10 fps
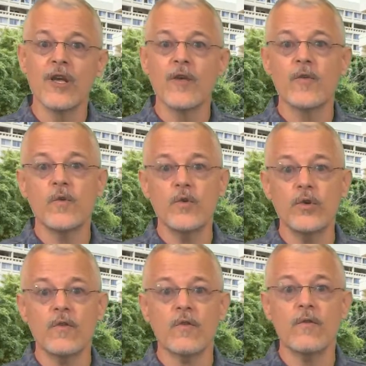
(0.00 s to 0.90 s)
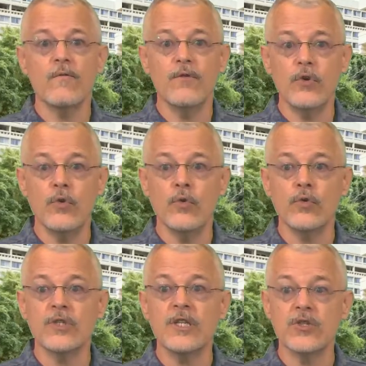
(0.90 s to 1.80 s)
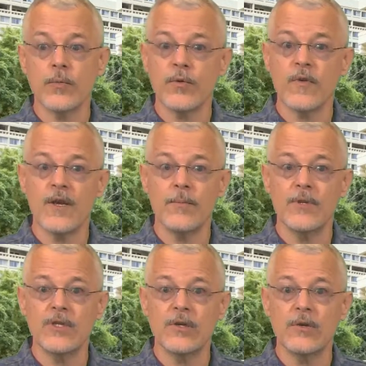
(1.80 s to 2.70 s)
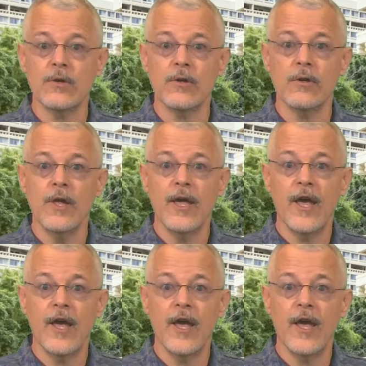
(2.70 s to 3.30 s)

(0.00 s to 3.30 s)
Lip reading: students view teacher-presented material